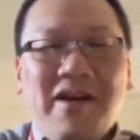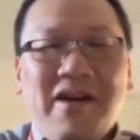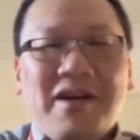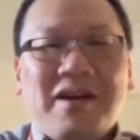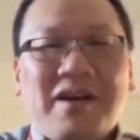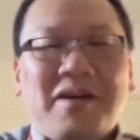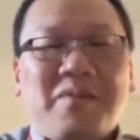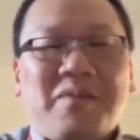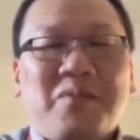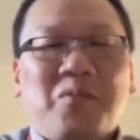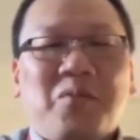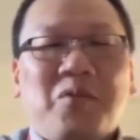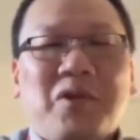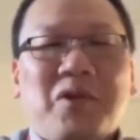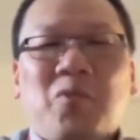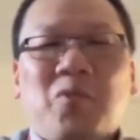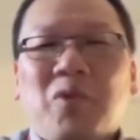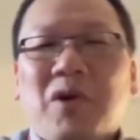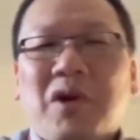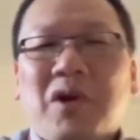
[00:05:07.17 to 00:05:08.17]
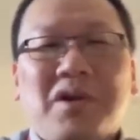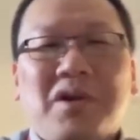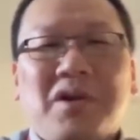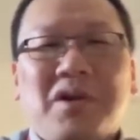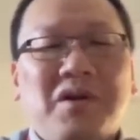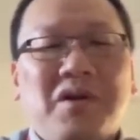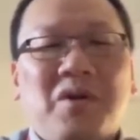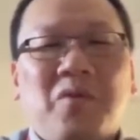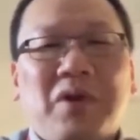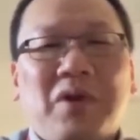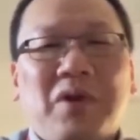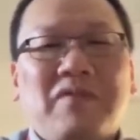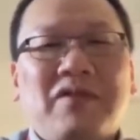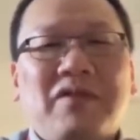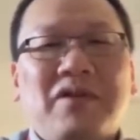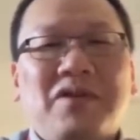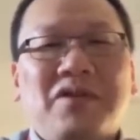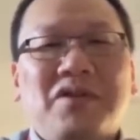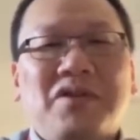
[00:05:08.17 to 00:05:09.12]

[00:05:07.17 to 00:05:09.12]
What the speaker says: with work or whatever.